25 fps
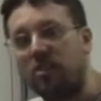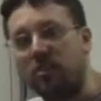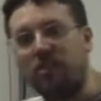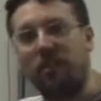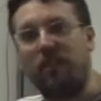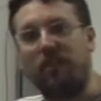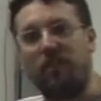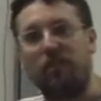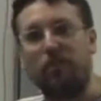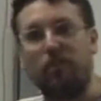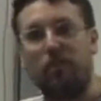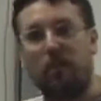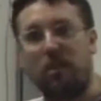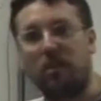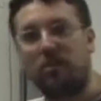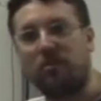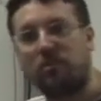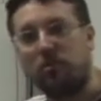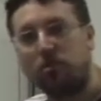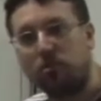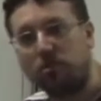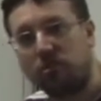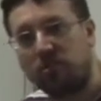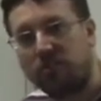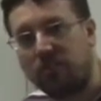to different parts
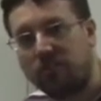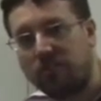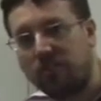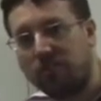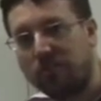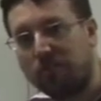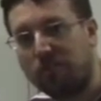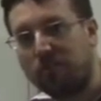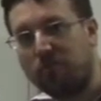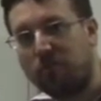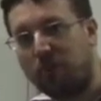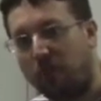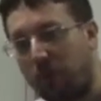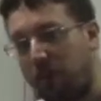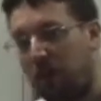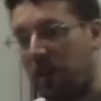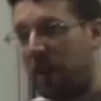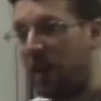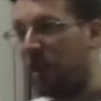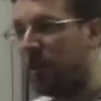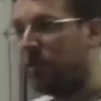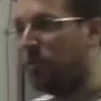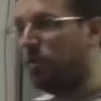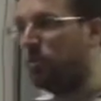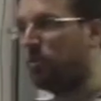of your system. So
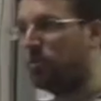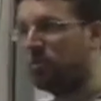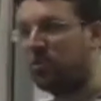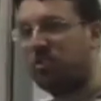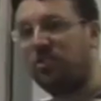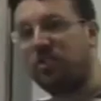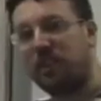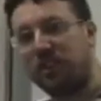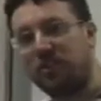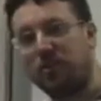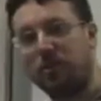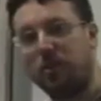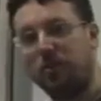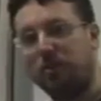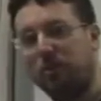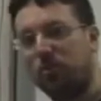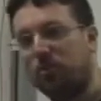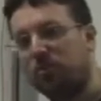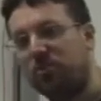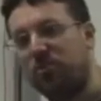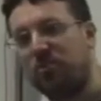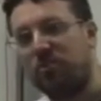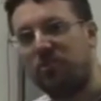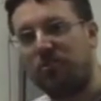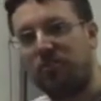you can set up
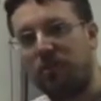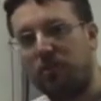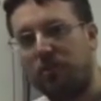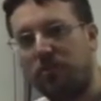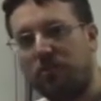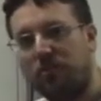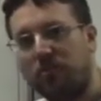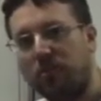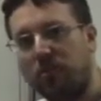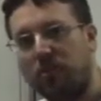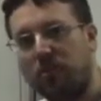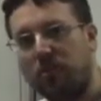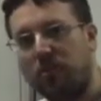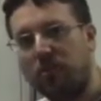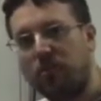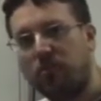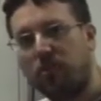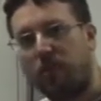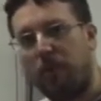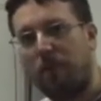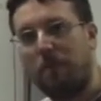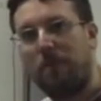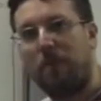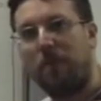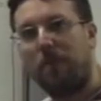your system so that
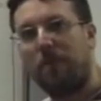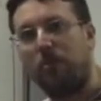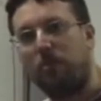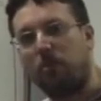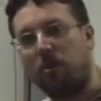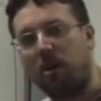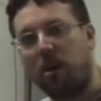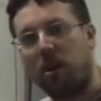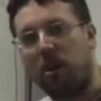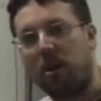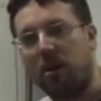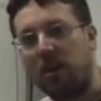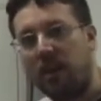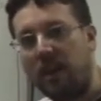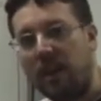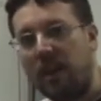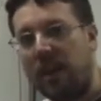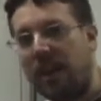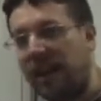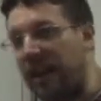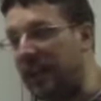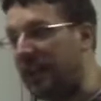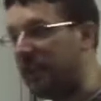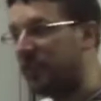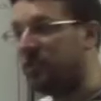certain people can't
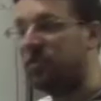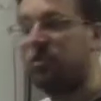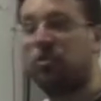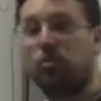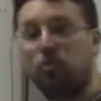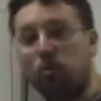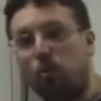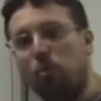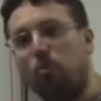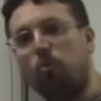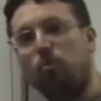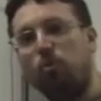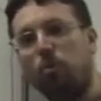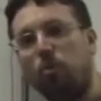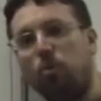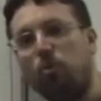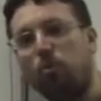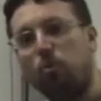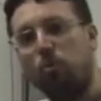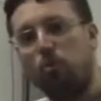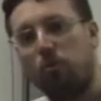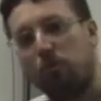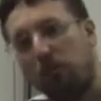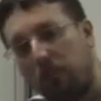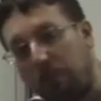install
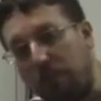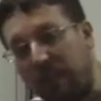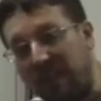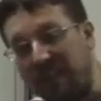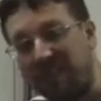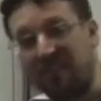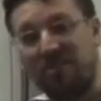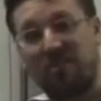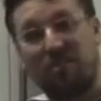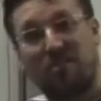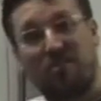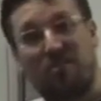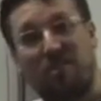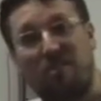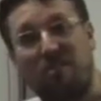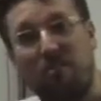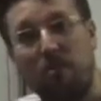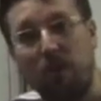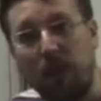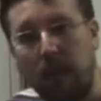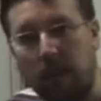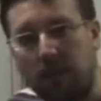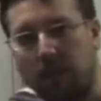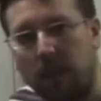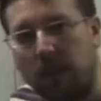new pieces of
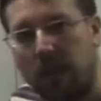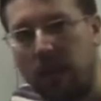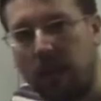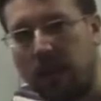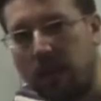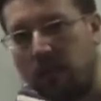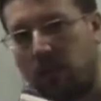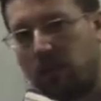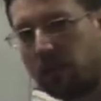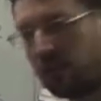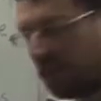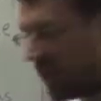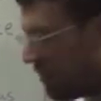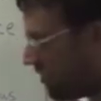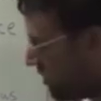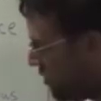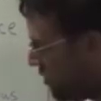software. So they're